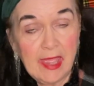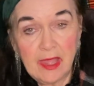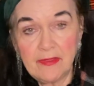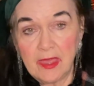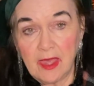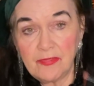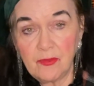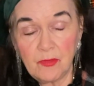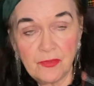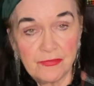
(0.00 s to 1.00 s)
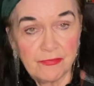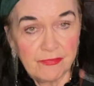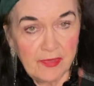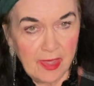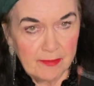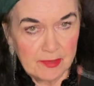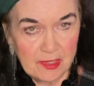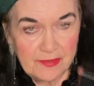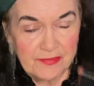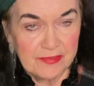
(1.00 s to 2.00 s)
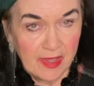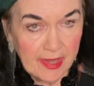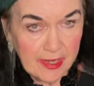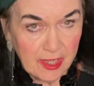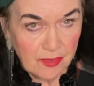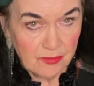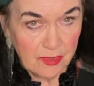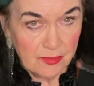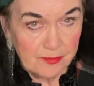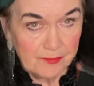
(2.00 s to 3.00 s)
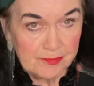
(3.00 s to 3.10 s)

And they had the most fabulous dining room.